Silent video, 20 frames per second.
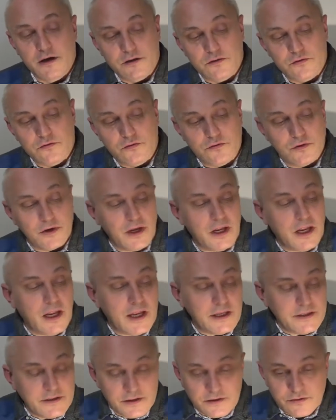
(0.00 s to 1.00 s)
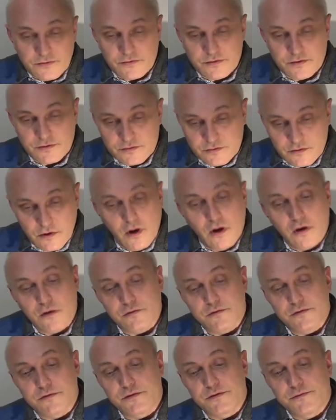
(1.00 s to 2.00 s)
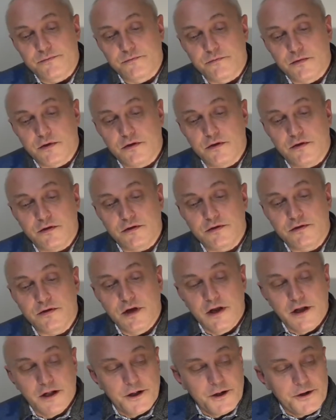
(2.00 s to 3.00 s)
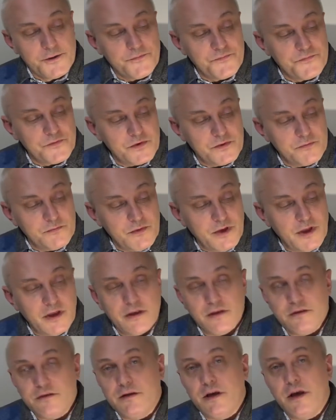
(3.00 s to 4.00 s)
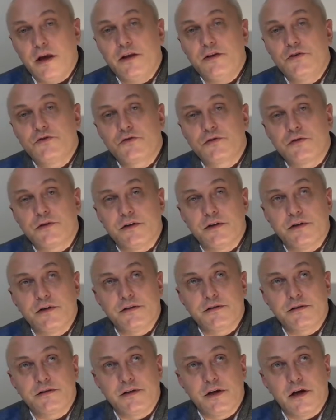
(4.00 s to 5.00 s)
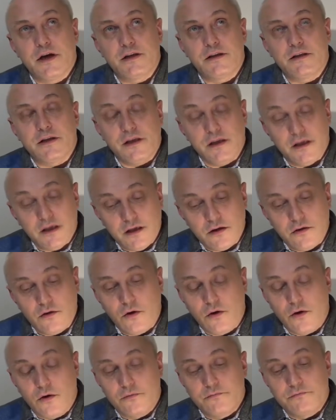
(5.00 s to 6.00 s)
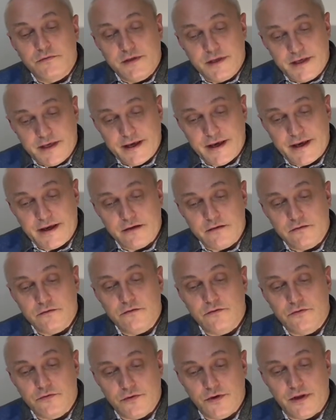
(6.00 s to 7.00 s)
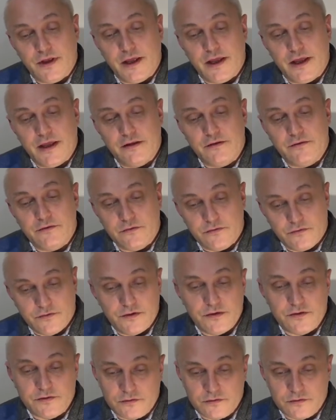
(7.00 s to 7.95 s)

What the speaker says: creating these goals, because the main danger is that ego can create these